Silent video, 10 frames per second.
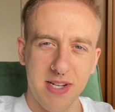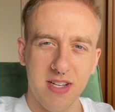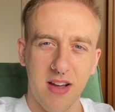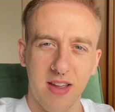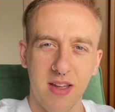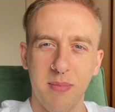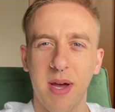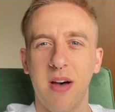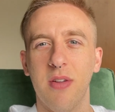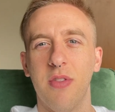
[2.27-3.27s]
talking
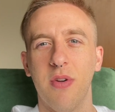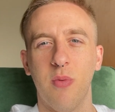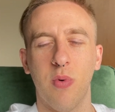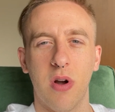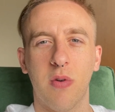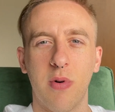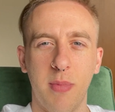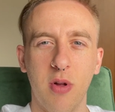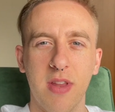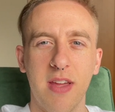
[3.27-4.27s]
about the work
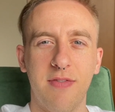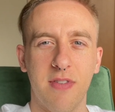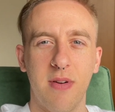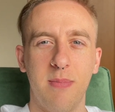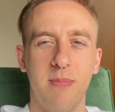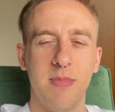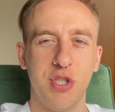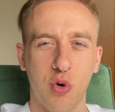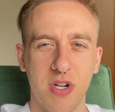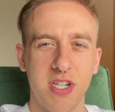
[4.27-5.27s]
remotely from
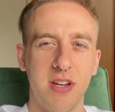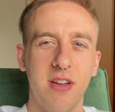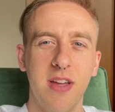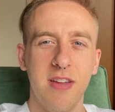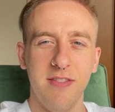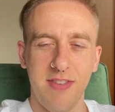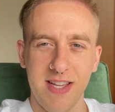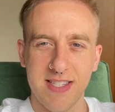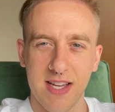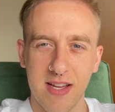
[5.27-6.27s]
Georgia
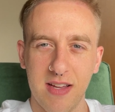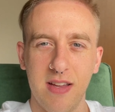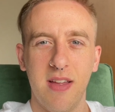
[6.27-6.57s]
visa.